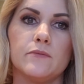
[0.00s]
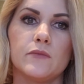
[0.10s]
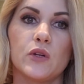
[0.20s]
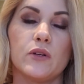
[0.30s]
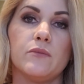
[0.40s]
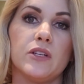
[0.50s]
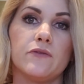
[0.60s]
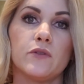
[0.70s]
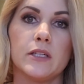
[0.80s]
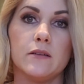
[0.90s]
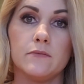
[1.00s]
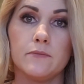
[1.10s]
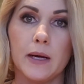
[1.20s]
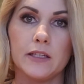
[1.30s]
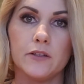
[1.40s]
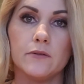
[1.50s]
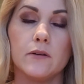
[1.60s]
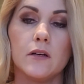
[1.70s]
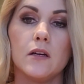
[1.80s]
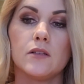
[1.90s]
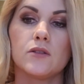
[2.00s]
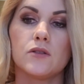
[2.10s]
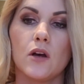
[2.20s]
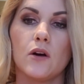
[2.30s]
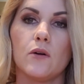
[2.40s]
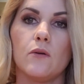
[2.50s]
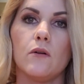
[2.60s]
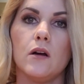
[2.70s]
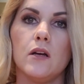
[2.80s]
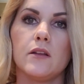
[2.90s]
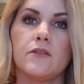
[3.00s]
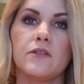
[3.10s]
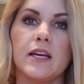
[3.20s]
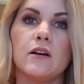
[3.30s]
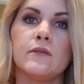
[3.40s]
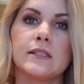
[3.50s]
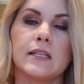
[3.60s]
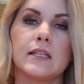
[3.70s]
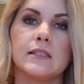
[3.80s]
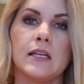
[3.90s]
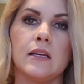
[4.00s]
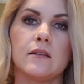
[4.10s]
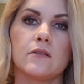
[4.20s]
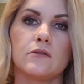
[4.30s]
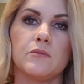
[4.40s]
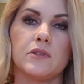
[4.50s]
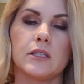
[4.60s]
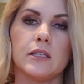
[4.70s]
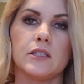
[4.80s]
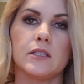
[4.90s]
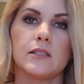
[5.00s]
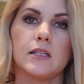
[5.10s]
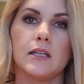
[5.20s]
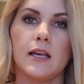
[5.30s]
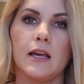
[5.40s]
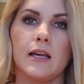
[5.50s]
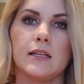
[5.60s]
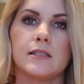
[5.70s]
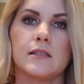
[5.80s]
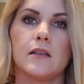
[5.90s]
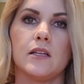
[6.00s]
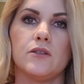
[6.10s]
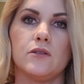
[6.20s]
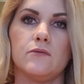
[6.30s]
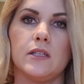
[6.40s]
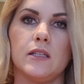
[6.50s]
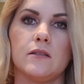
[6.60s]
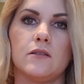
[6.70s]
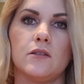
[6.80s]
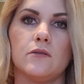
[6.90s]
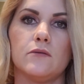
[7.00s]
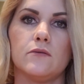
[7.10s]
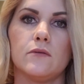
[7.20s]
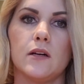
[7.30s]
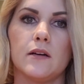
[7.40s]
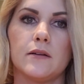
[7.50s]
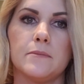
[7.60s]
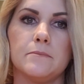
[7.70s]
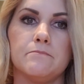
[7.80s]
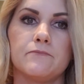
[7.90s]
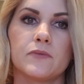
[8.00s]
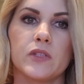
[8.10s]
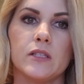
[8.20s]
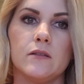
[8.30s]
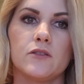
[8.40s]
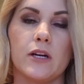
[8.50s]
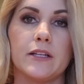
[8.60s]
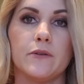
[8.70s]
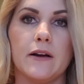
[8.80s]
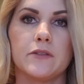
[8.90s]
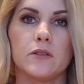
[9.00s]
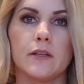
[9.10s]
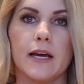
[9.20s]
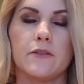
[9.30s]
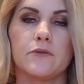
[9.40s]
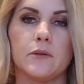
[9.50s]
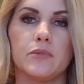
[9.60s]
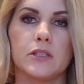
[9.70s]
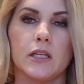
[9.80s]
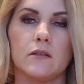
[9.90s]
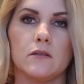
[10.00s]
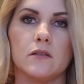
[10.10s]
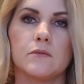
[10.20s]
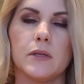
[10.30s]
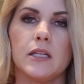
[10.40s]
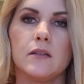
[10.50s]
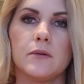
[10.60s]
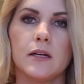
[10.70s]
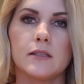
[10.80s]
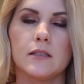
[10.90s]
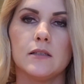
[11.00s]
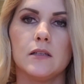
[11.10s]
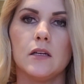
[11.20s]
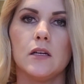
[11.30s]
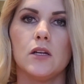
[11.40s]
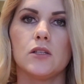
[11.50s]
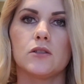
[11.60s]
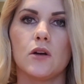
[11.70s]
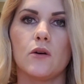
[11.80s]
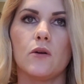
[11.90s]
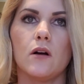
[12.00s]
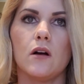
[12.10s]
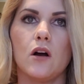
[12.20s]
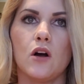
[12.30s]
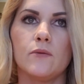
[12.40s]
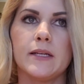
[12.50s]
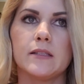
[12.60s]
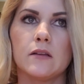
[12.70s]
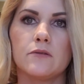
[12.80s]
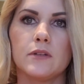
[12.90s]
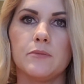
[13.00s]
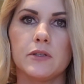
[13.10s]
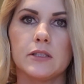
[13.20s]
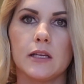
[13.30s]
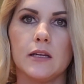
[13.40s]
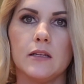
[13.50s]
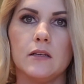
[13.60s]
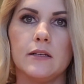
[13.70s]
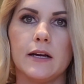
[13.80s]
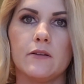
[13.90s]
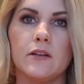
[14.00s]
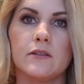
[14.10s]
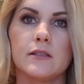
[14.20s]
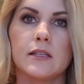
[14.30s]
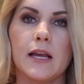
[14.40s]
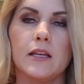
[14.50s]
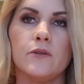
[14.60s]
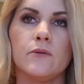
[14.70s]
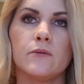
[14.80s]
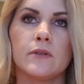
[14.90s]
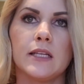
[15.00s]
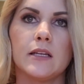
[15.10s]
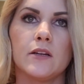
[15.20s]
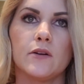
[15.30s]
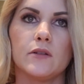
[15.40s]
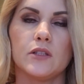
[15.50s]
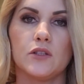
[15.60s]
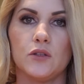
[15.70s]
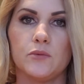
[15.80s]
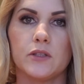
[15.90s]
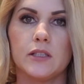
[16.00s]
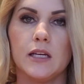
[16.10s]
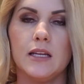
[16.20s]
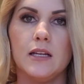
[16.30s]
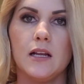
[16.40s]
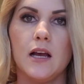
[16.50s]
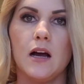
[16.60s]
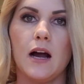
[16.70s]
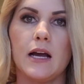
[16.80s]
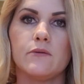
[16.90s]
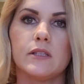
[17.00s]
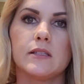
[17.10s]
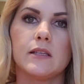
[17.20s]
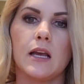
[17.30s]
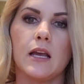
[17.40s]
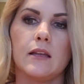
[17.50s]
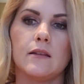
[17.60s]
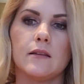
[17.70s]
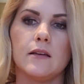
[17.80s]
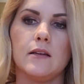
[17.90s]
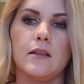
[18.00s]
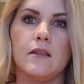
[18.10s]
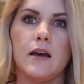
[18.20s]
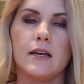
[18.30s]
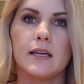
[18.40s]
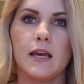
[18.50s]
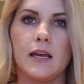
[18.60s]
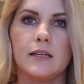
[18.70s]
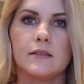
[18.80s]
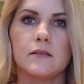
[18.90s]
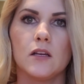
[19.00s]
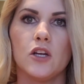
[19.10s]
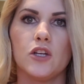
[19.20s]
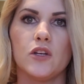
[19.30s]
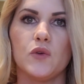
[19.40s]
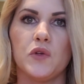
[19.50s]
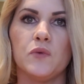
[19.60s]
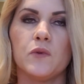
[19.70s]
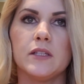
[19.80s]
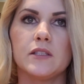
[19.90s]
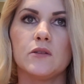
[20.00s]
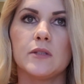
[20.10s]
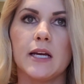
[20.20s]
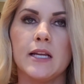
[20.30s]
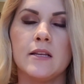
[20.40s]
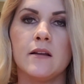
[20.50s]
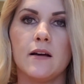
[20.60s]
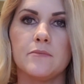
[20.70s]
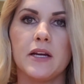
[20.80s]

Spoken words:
could have been avoided by you. So they always like to see the 3%, just in case they do need to try to go after that 3% earnest money deposit. So always a 3%. Now, say you only can go to 2%. I would say then in that case, you want to tighten up